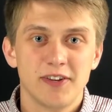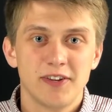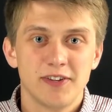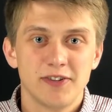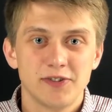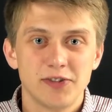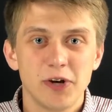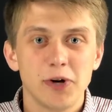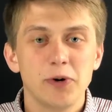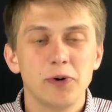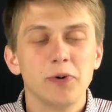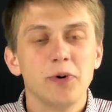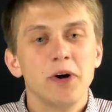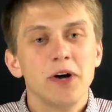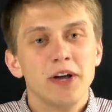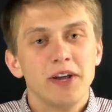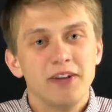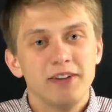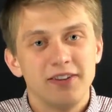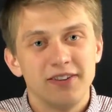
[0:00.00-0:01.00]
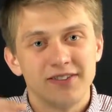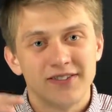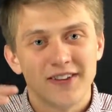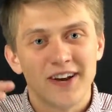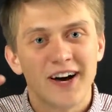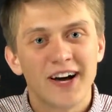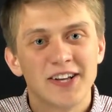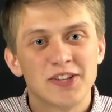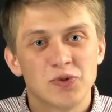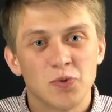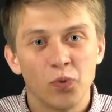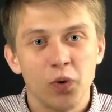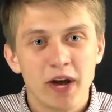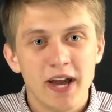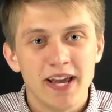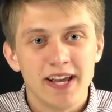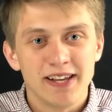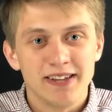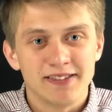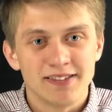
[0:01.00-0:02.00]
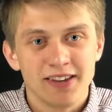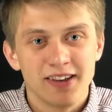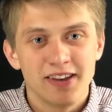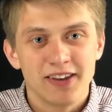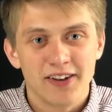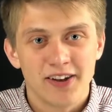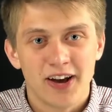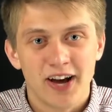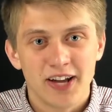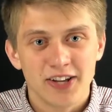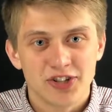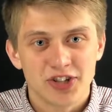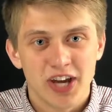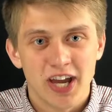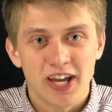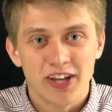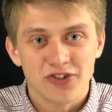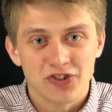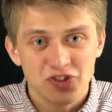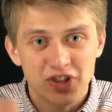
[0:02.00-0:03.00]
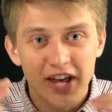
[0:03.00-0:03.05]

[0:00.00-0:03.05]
so does God's ways not change.